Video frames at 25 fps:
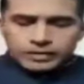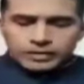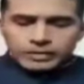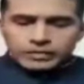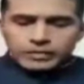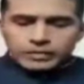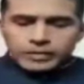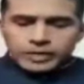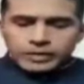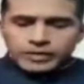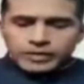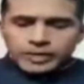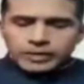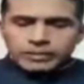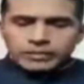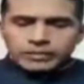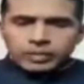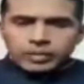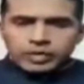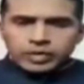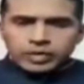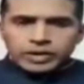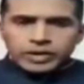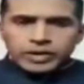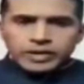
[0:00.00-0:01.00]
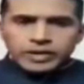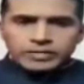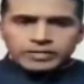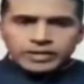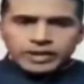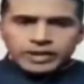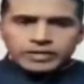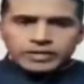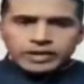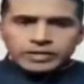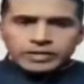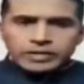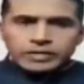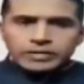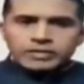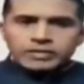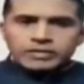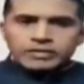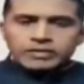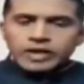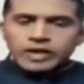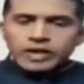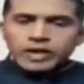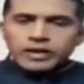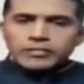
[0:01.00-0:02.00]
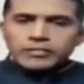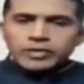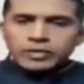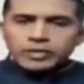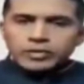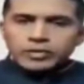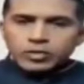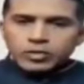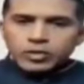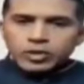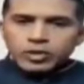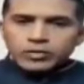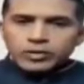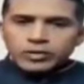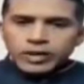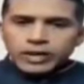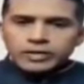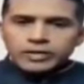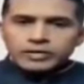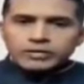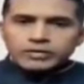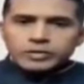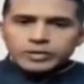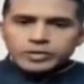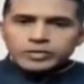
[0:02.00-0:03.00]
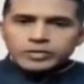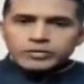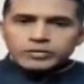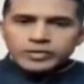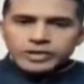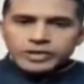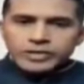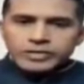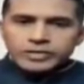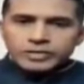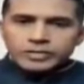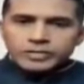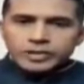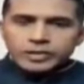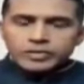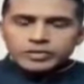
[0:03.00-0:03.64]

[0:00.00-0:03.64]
and very importantly saying that this is the avian coronavirus which you've tested,